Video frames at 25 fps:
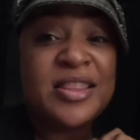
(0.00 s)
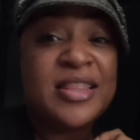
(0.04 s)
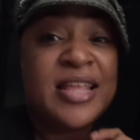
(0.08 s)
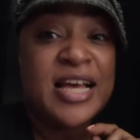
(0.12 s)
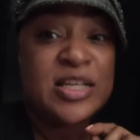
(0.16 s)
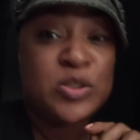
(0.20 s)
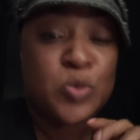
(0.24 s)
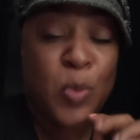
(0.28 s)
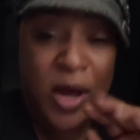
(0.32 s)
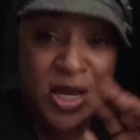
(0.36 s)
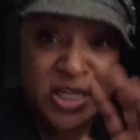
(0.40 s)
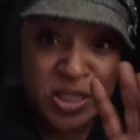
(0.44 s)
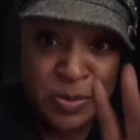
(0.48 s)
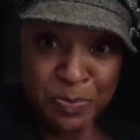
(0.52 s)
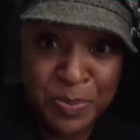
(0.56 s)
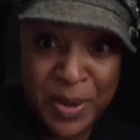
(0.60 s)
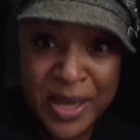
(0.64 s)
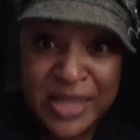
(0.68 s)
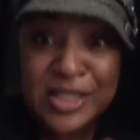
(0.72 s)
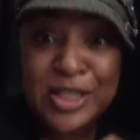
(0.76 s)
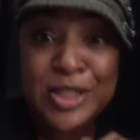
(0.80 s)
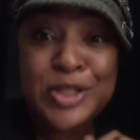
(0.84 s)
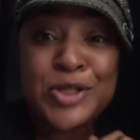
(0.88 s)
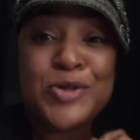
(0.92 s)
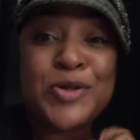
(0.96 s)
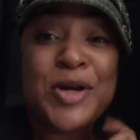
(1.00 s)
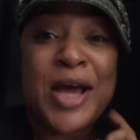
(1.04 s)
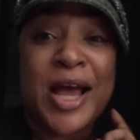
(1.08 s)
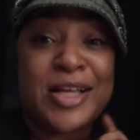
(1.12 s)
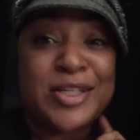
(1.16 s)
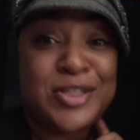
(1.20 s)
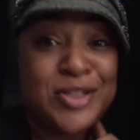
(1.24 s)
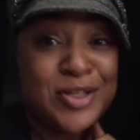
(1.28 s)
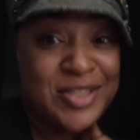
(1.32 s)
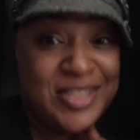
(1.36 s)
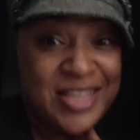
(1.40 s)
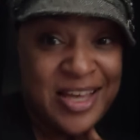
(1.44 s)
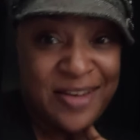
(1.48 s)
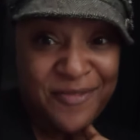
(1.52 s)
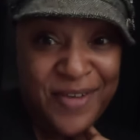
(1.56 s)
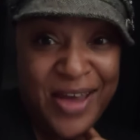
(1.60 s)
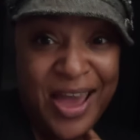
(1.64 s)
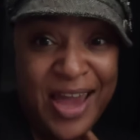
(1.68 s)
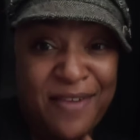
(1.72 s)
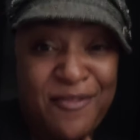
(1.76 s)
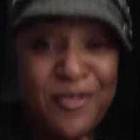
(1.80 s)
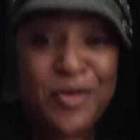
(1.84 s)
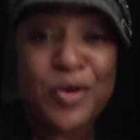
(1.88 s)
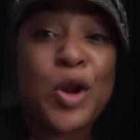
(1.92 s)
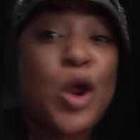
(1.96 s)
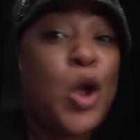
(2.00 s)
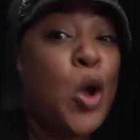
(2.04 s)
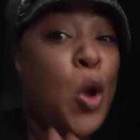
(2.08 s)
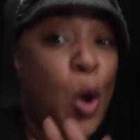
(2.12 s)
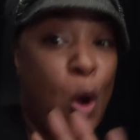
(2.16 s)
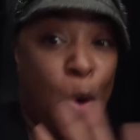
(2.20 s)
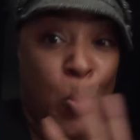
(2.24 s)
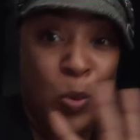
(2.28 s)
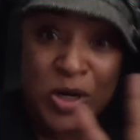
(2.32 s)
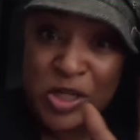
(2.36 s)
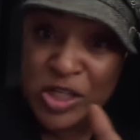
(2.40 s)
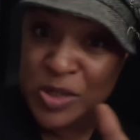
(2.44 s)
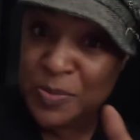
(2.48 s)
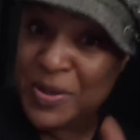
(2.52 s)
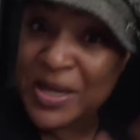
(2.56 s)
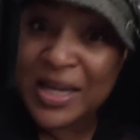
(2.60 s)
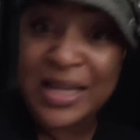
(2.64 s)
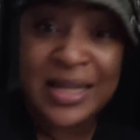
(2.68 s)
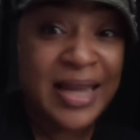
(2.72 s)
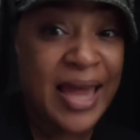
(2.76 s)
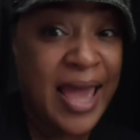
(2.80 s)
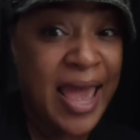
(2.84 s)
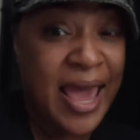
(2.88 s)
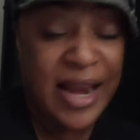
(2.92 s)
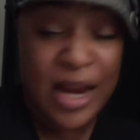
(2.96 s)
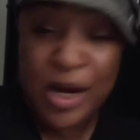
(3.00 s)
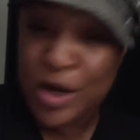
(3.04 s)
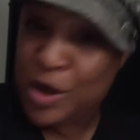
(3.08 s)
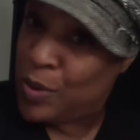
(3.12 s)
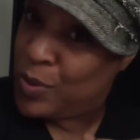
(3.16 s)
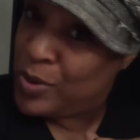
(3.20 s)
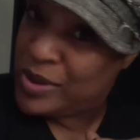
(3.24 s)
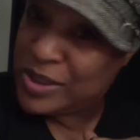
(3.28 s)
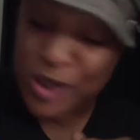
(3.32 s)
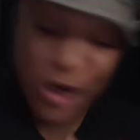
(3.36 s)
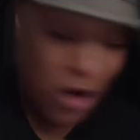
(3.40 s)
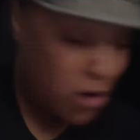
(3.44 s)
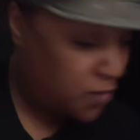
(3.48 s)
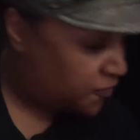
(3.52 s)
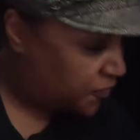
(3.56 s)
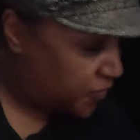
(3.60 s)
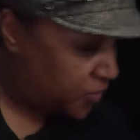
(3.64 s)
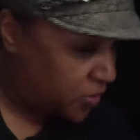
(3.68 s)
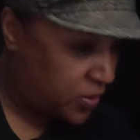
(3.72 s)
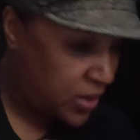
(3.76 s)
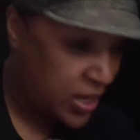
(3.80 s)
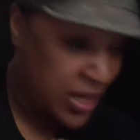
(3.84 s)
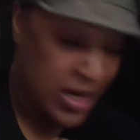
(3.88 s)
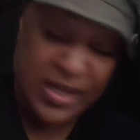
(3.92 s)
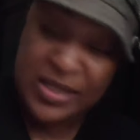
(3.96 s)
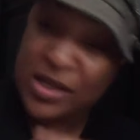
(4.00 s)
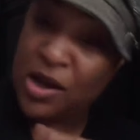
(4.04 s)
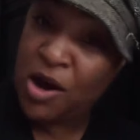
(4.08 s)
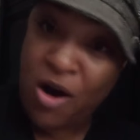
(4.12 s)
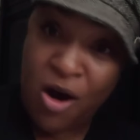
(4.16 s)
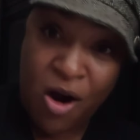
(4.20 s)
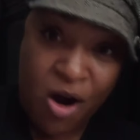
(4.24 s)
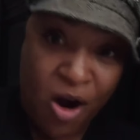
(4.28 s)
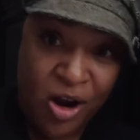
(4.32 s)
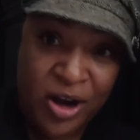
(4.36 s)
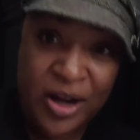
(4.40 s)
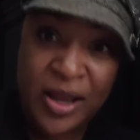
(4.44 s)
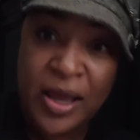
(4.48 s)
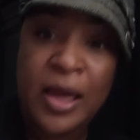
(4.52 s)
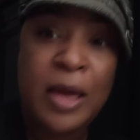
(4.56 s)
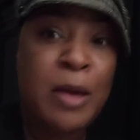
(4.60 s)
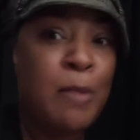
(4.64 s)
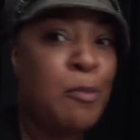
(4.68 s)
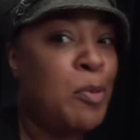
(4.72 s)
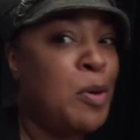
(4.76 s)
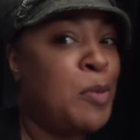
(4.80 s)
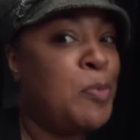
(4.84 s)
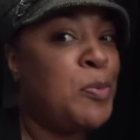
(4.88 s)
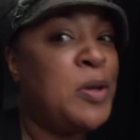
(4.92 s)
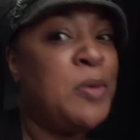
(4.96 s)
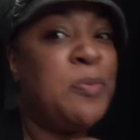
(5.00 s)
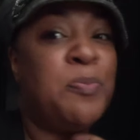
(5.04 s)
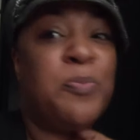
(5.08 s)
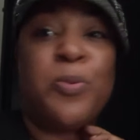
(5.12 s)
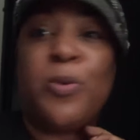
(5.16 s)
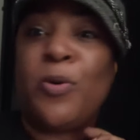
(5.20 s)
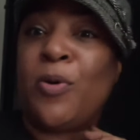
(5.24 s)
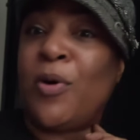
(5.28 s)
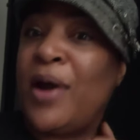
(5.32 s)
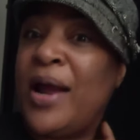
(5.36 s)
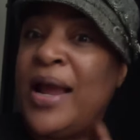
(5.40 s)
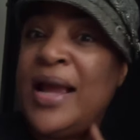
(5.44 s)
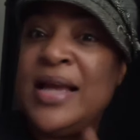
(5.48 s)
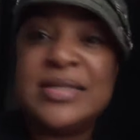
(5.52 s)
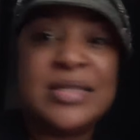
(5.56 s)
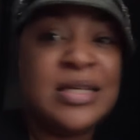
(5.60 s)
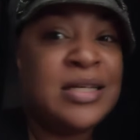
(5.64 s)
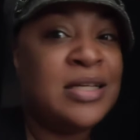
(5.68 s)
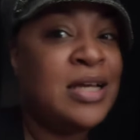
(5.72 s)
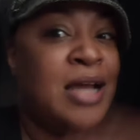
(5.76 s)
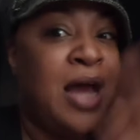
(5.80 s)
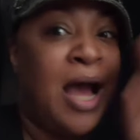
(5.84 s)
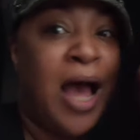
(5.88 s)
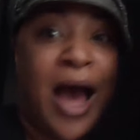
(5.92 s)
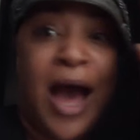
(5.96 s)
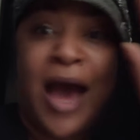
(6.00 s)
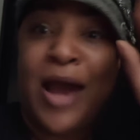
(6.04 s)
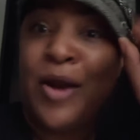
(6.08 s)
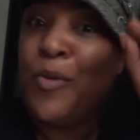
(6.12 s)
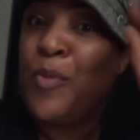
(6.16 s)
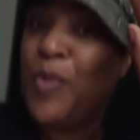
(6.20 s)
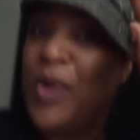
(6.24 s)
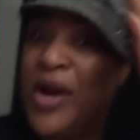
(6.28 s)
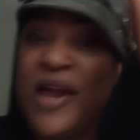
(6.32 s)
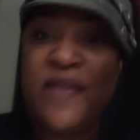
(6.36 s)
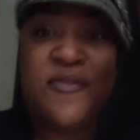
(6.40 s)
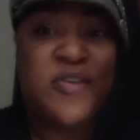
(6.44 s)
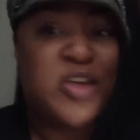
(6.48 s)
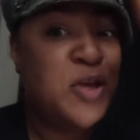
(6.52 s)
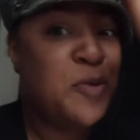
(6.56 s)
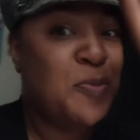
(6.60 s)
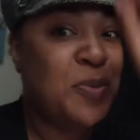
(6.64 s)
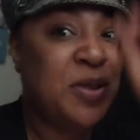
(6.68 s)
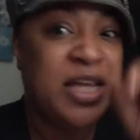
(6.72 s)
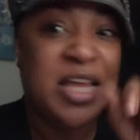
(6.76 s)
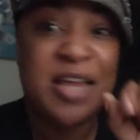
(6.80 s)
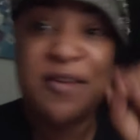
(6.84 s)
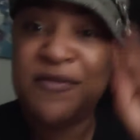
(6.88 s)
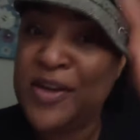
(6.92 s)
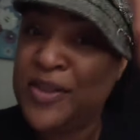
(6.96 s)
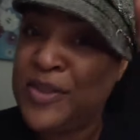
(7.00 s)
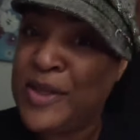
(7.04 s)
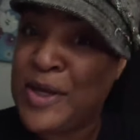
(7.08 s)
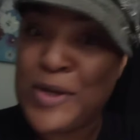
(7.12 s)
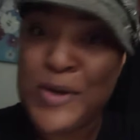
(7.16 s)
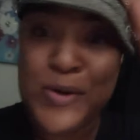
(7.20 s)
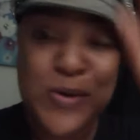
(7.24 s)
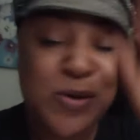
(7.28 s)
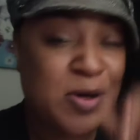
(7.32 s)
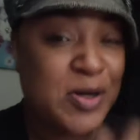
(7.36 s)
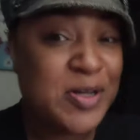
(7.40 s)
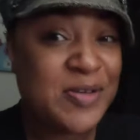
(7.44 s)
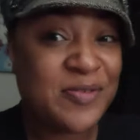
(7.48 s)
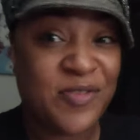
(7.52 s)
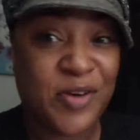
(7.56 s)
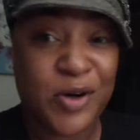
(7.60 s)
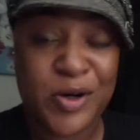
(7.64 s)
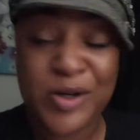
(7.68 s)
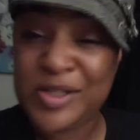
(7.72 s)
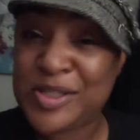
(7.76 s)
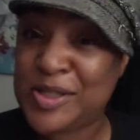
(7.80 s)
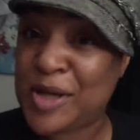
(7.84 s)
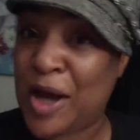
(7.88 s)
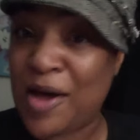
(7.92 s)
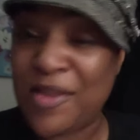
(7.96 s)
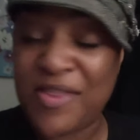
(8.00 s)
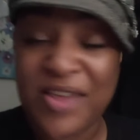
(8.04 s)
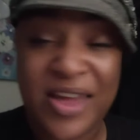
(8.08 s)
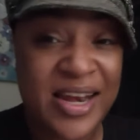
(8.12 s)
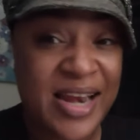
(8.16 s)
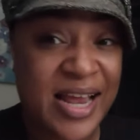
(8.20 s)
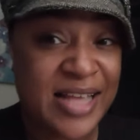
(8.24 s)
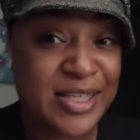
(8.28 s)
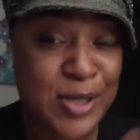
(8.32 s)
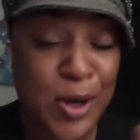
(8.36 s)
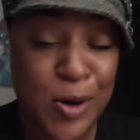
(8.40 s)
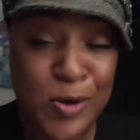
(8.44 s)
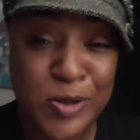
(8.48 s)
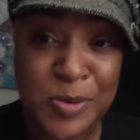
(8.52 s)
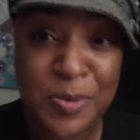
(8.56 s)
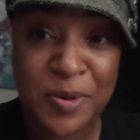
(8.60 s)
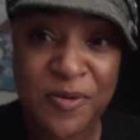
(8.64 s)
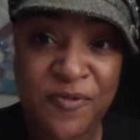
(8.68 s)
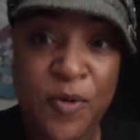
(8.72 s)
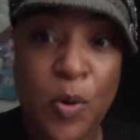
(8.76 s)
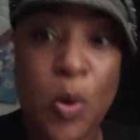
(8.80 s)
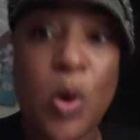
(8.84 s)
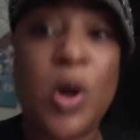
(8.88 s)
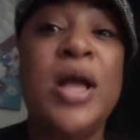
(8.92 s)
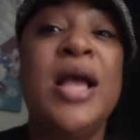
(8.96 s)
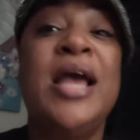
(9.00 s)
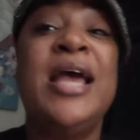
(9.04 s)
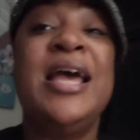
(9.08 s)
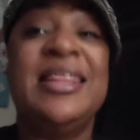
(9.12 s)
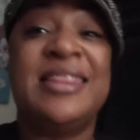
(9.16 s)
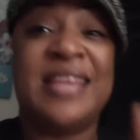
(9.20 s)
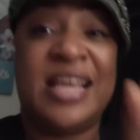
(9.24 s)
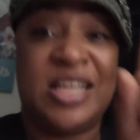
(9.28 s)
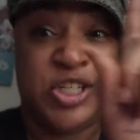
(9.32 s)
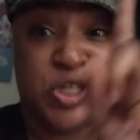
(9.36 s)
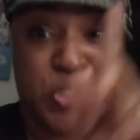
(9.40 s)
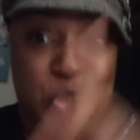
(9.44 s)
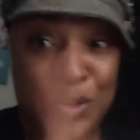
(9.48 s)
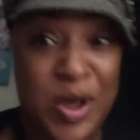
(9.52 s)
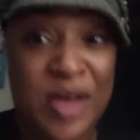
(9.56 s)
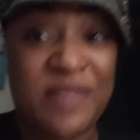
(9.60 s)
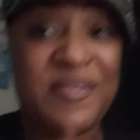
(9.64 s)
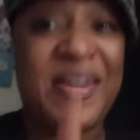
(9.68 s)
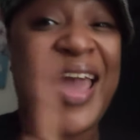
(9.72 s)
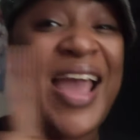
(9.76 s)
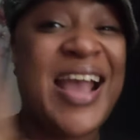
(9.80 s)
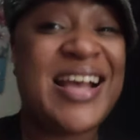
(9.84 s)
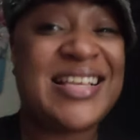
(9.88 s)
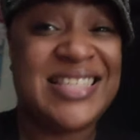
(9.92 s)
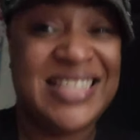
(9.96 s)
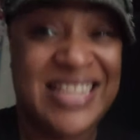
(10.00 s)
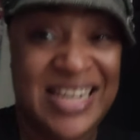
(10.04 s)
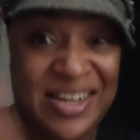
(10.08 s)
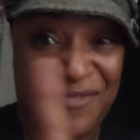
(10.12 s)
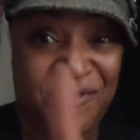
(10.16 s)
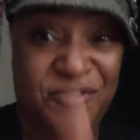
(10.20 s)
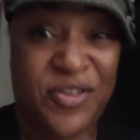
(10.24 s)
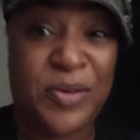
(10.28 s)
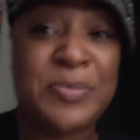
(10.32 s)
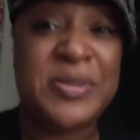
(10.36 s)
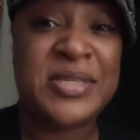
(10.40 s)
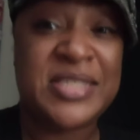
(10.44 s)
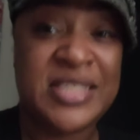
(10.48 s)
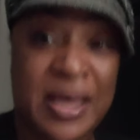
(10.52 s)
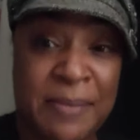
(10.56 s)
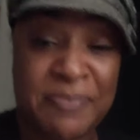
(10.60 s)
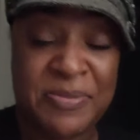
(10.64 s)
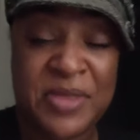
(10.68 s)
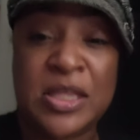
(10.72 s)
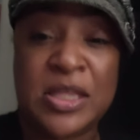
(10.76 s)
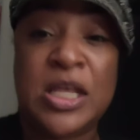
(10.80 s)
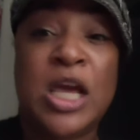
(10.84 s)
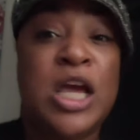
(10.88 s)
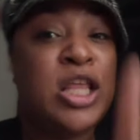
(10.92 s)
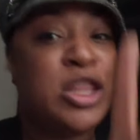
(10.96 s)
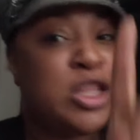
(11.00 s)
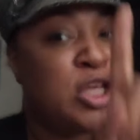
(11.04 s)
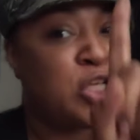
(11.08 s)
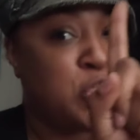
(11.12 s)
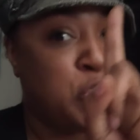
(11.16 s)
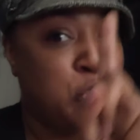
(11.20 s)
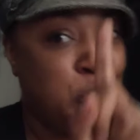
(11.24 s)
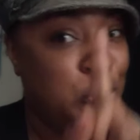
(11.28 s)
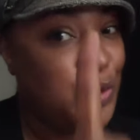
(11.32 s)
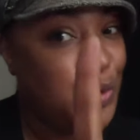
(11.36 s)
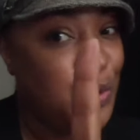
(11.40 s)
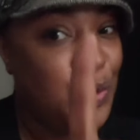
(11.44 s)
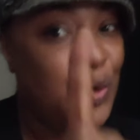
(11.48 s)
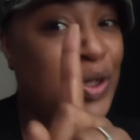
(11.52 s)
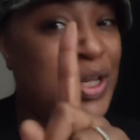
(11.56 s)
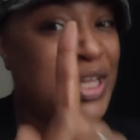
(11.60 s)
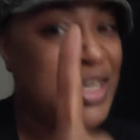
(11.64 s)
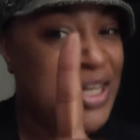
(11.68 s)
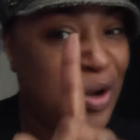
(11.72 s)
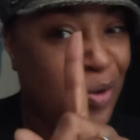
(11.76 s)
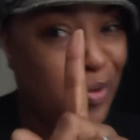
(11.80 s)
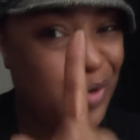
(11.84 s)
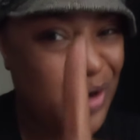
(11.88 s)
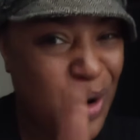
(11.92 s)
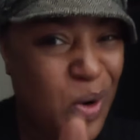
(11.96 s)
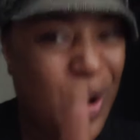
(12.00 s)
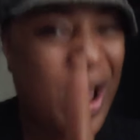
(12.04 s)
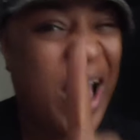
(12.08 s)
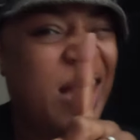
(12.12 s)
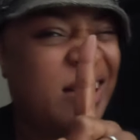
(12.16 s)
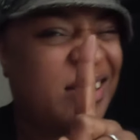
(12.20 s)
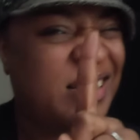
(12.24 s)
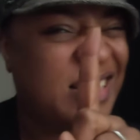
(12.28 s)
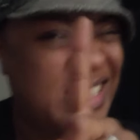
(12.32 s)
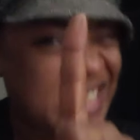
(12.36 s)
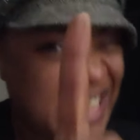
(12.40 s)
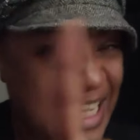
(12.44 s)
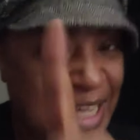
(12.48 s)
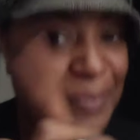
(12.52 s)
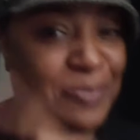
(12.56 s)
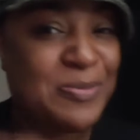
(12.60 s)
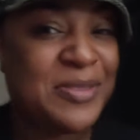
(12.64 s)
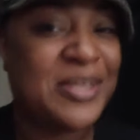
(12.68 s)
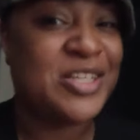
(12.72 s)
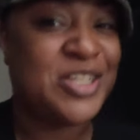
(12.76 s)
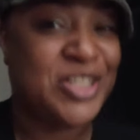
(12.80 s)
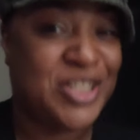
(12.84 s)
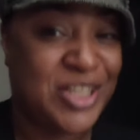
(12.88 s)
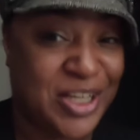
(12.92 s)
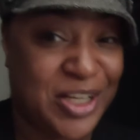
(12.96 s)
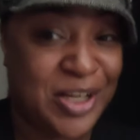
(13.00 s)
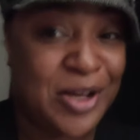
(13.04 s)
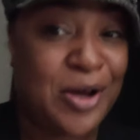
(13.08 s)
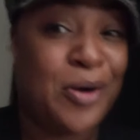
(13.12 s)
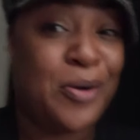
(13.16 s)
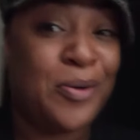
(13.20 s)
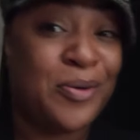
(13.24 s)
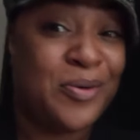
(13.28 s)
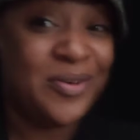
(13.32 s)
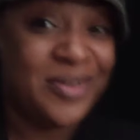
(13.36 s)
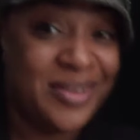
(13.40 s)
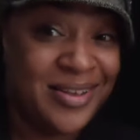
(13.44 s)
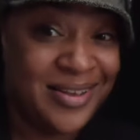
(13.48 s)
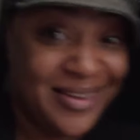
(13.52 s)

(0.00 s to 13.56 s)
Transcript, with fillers: That's why it's best that you got yourself out of it. But we should be glad. I know it's hurtful and it's hard, but be praising God or whatever you believe in, the universe, all that. And I told you before that you have exited from something that you really don't know how deep this shit go.